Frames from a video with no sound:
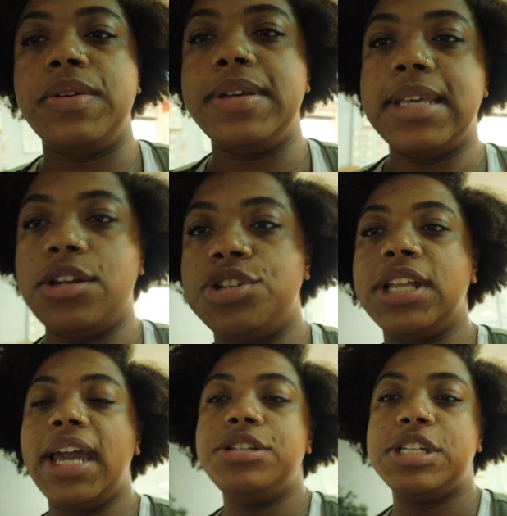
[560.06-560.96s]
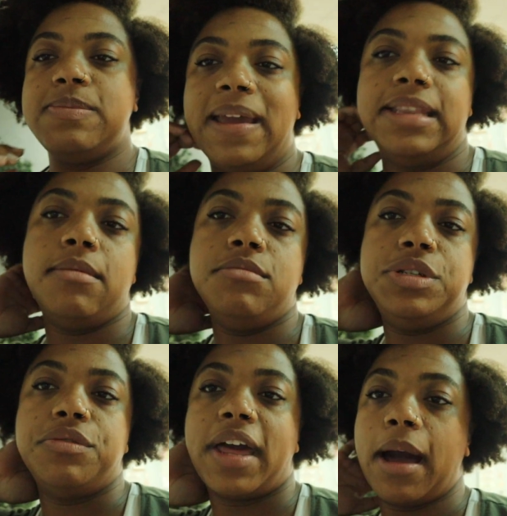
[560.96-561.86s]
So essentially I just made them
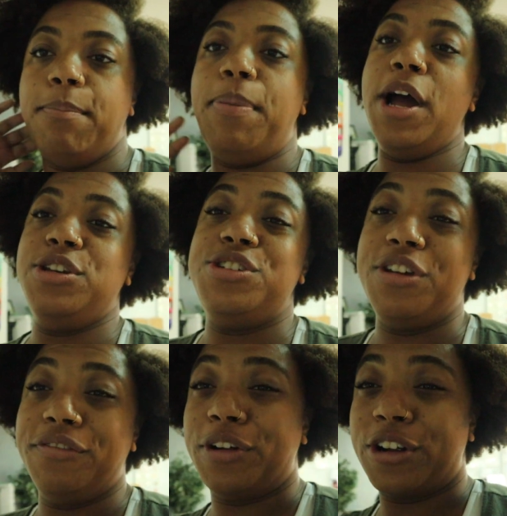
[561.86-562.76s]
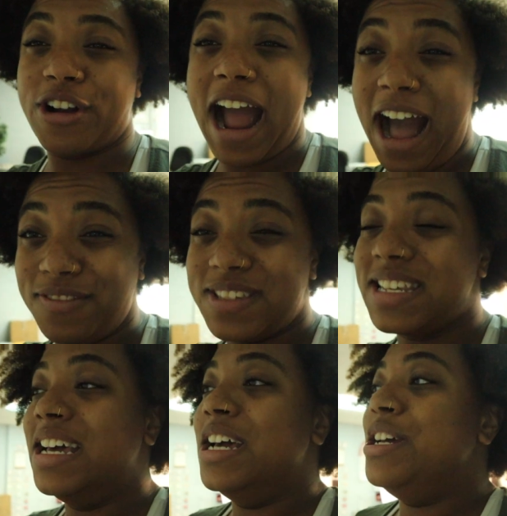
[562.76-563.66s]
do like a bunch of
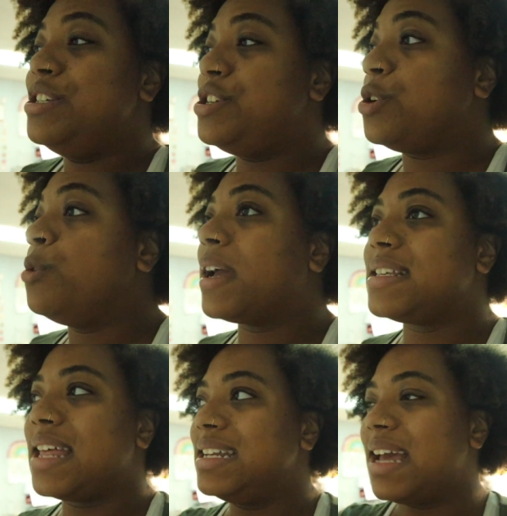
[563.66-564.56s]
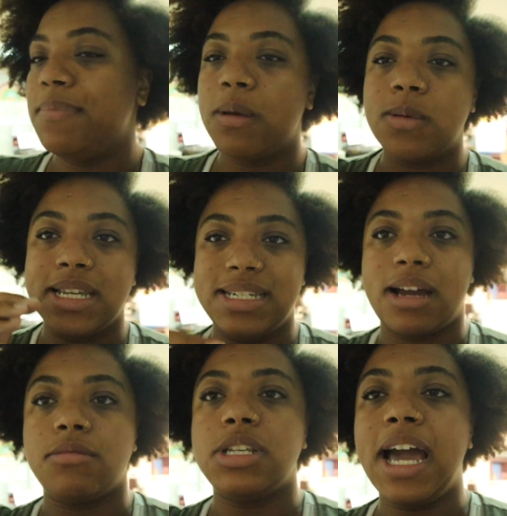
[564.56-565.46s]
crafts too, because anytime there was a
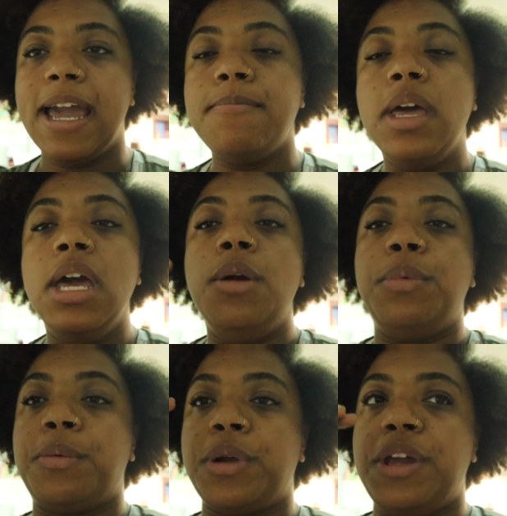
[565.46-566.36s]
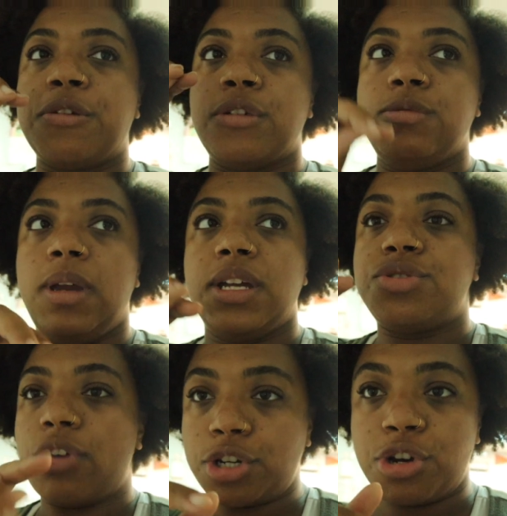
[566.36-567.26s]
downtime, we were either doing
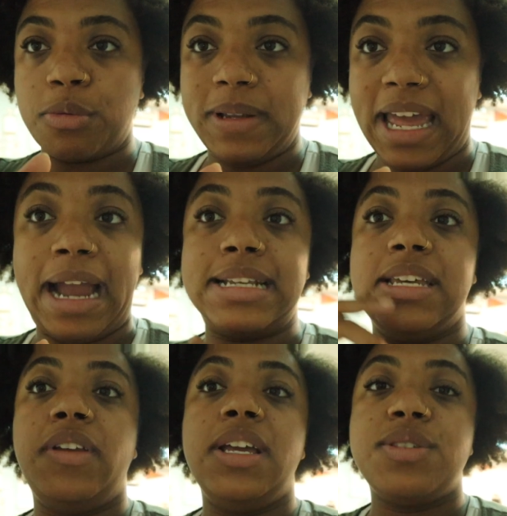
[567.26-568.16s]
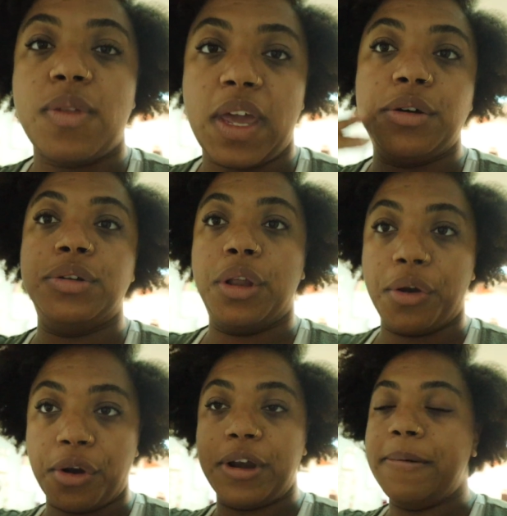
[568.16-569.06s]
structured play activities so they could
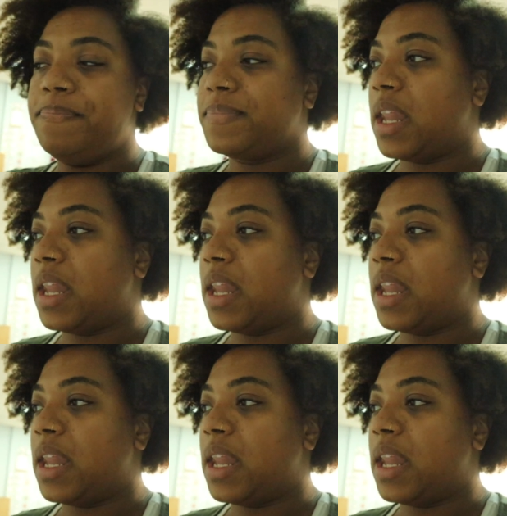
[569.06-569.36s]
learn